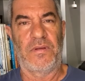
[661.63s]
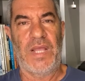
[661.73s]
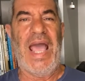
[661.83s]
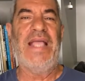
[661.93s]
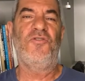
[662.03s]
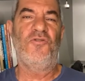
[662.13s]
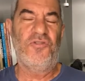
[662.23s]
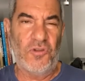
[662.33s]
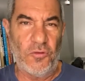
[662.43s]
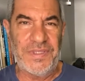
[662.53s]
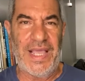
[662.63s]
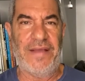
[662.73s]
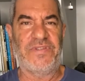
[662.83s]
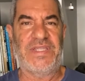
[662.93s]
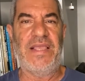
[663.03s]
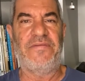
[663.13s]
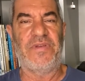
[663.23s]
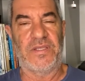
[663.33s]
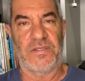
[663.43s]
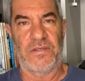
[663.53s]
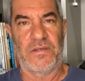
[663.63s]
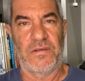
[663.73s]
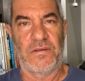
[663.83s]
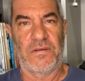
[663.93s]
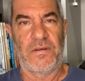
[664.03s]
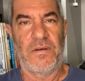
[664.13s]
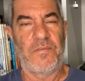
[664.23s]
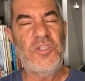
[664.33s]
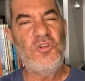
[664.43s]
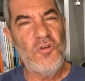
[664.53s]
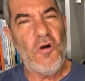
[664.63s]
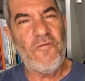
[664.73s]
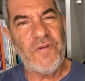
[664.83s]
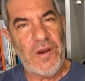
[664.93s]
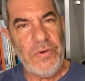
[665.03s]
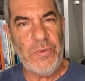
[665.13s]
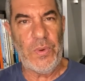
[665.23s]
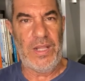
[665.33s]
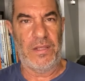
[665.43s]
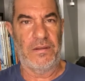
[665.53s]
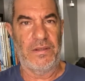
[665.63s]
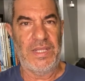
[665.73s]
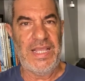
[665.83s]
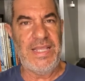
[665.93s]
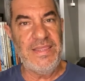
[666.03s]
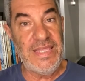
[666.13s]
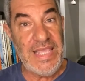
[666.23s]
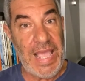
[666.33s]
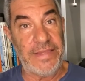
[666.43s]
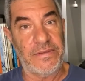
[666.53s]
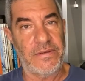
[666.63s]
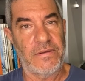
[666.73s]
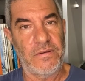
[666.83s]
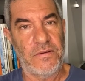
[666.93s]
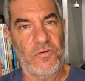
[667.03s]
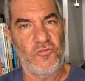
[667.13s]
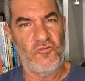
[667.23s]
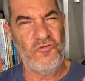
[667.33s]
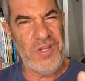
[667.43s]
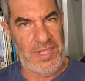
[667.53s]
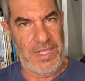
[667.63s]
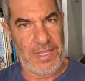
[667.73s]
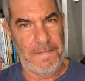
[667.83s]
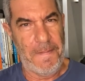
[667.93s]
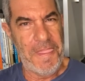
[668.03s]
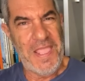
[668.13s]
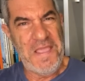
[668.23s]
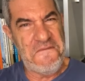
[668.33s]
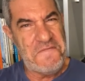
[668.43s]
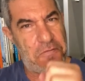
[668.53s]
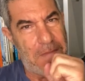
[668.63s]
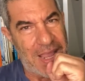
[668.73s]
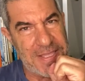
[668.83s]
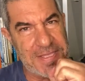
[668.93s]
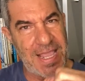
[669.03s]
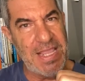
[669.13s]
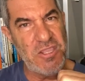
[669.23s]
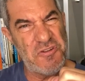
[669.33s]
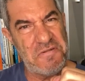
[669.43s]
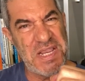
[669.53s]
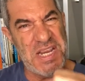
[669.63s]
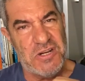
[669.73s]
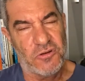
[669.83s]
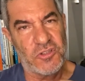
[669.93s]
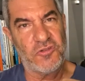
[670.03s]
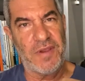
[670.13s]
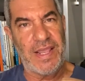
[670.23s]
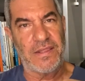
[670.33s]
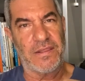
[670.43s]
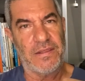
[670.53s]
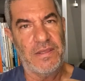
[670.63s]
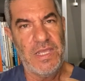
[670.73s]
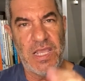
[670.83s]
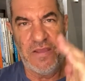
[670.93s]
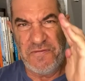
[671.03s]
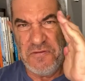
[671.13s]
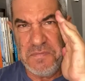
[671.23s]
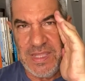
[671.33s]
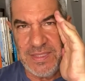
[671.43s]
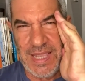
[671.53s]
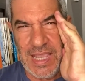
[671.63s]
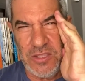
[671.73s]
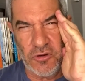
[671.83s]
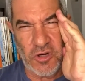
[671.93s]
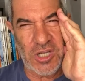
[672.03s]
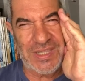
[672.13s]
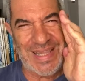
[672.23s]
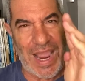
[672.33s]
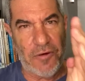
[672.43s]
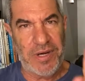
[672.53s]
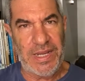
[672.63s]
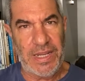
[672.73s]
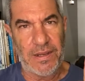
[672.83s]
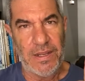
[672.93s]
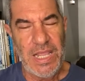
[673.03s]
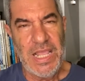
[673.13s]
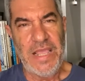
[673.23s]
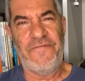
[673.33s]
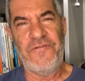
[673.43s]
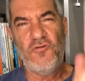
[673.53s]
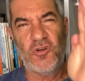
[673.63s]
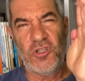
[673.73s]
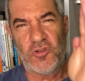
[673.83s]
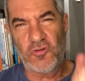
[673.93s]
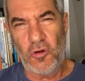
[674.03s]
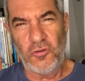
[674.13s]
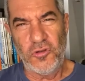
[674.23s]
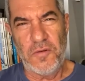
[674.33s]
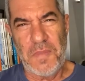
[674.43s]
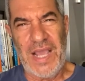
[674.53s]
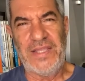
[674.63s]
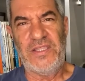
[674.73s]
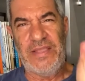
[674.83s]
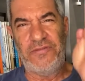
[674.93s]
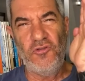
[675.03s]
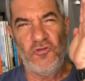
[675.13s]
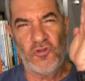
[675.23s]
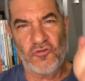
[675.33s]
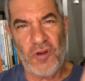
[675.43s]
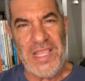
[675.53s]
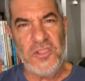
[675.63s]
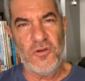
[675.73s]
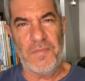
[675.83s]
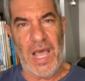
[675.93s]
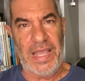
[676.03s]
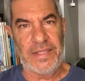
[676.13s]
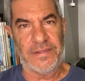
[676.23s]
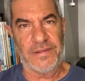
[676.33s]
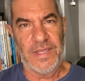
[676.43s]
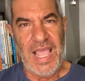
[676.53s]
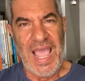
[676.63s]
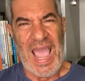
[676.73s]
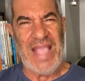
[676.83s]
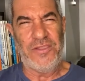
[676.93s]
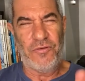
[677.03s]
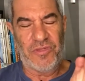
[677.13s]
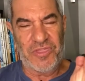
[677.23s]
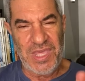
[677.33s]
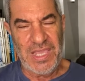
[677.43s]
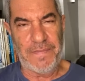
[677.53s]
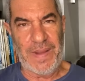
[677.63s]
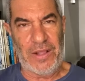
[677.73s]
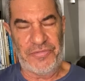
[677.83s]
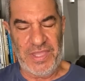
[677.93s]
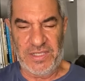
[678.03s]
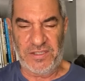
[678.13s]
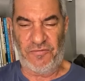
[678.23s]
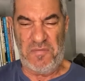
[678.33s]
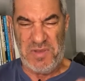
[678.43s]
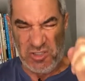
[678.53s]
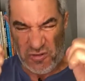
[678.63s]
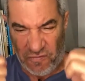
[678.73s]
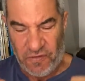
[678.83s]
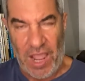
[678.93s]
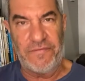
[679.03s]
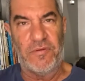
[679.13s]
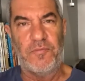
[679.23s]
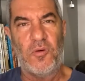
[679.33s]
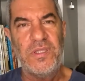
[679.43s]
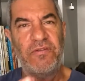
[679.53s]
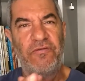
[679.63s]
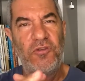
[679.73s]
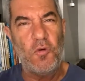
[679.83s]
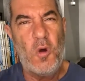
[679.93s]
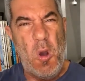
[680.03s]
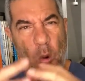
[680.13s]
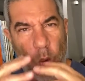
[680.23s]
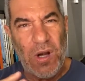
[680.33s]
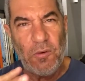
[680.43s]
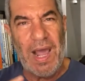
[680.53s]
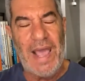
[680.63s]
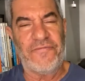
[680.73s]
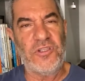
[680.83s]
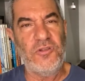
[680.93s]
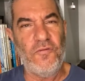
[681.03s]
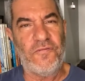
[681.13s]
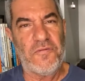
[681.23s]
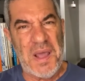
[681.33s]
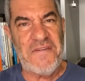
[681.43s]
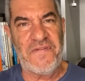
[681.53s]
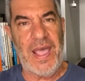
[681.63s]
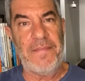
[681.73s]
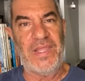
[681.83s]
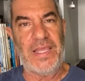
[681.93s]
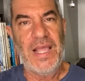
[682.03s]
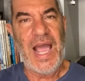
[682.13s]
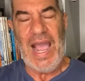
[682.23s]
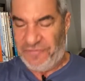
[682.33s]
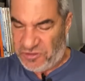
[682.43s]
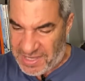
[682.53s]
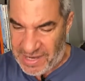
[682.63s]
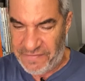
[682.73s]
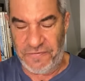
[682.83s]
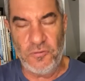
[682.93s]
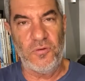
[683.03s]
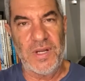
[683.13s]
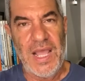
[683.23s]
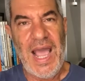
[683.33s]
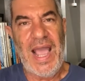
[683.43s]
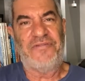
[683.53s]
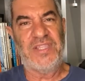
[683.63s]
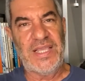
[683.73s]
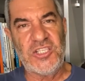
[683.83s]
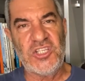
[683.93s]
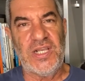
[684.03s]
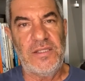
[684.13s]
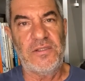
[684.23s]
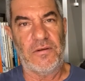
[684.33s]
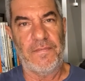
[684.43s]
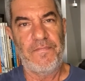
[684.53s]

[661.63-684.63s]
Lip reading: and you don't have savings, but you know very well, in the end, really, if you maintain your inner strength, if you maintain your clarity, if you control your mind and you train your mind and you think about things from a survival point of view. What do I have to do for my family? I have to get food. I have to get shelter.